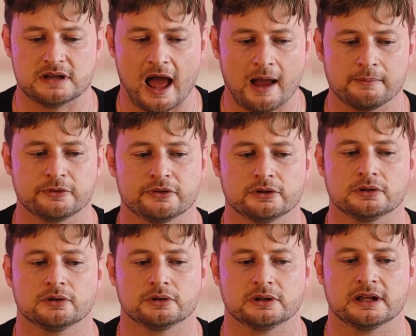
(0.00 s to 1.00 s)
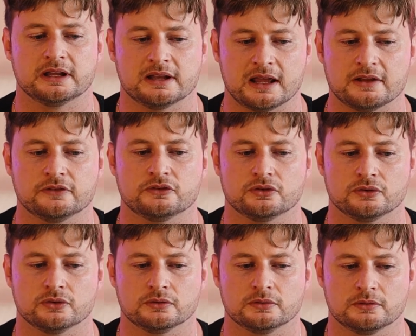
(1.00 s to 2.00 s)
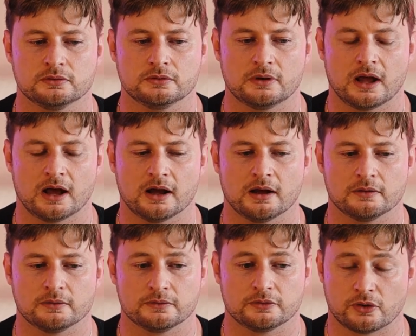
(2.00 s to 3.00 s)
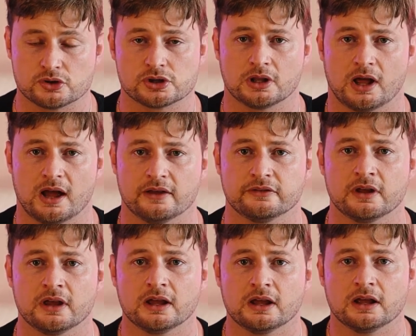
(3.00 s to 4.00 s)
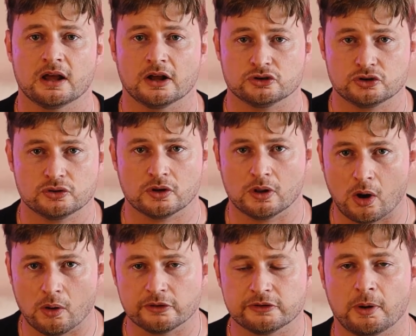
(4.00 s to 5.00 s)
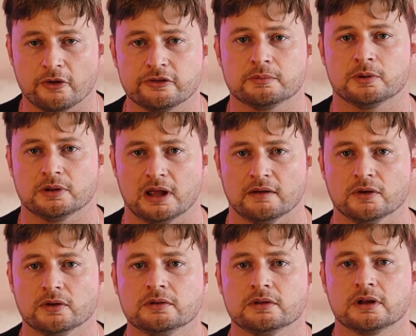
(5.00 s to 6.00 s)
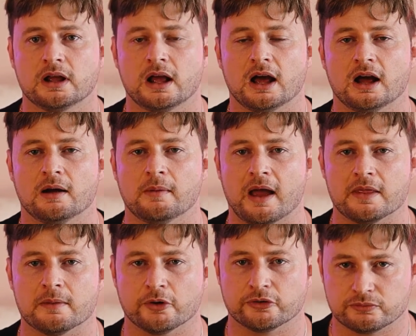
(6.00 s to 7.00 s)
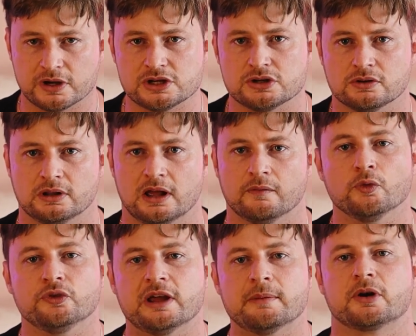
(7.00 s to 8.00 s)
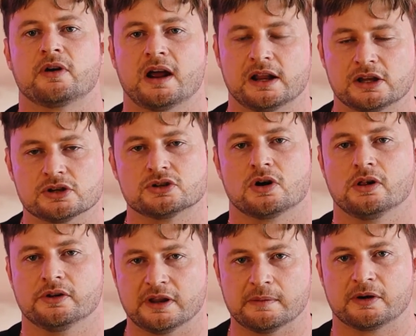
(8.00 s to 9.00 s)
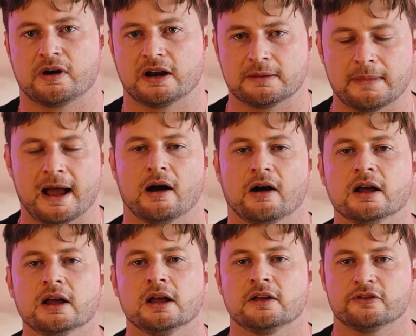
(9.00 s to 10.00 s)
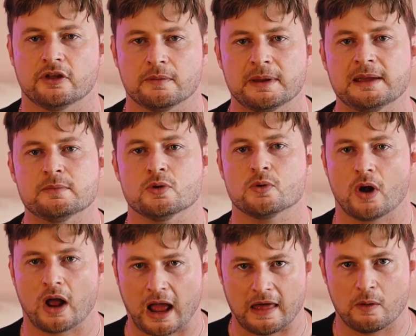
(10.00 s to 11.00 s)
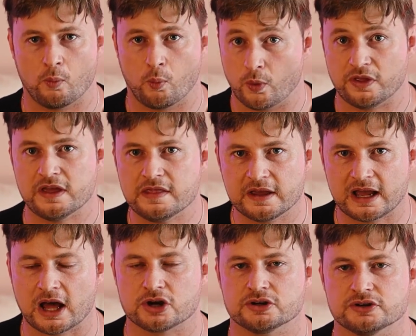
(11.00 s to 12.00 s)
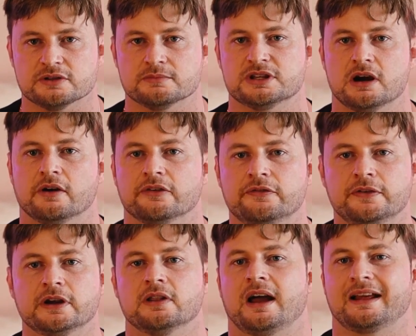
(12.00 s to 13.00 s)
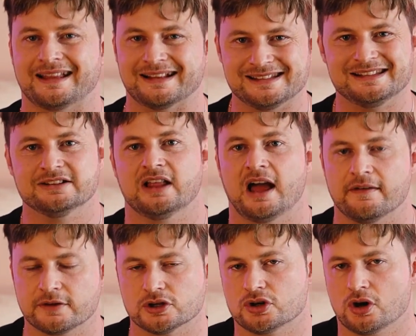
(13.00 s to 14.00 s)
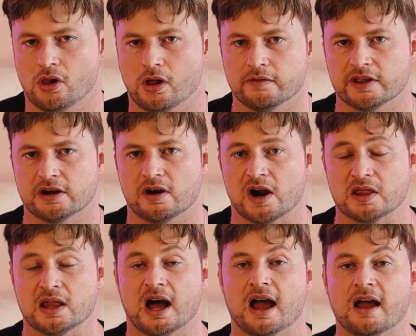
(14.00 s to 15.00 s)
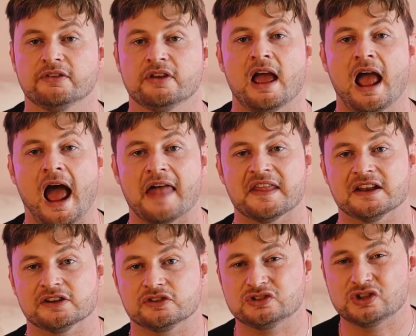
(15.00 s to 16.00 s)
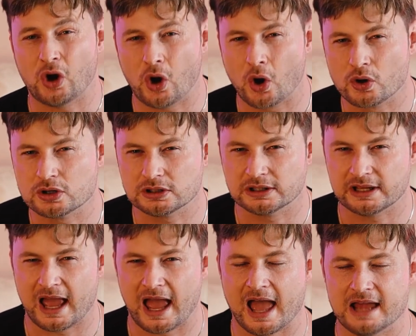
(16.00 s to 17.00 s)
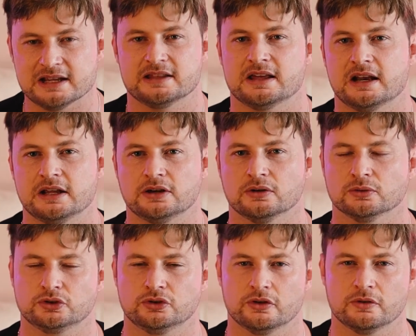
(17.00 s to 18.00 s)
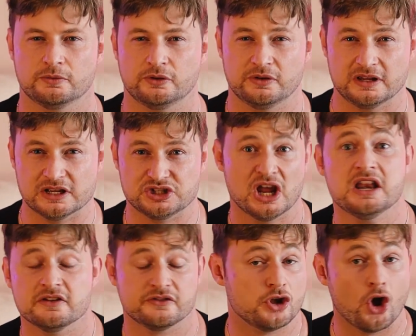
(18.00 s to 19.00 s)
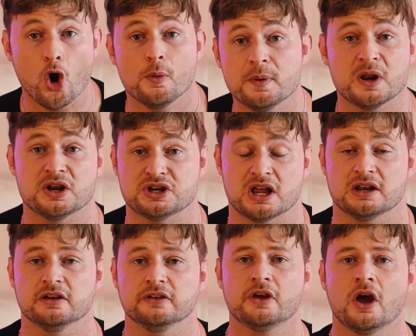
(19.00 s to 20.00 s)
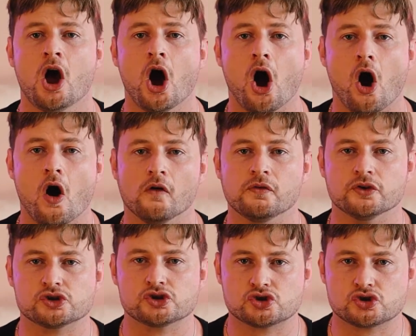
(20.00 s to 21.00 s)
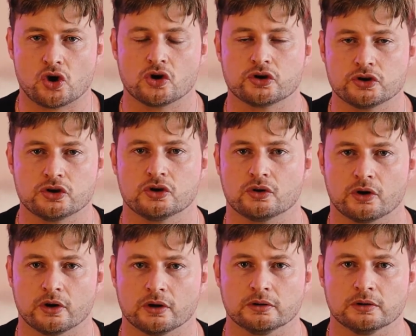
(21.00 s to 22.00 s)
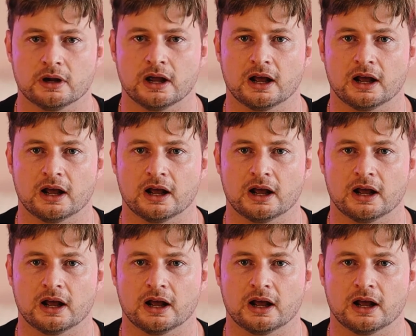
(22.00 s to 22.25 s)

absolutely needs to socialize to the lowest possible level and the most regional level, democratic control and democratic power, so that people within the countries themselves feel like they still have control over their own lives. And that is totally antithetical to the agendas, the open agendas of the strong Europhiles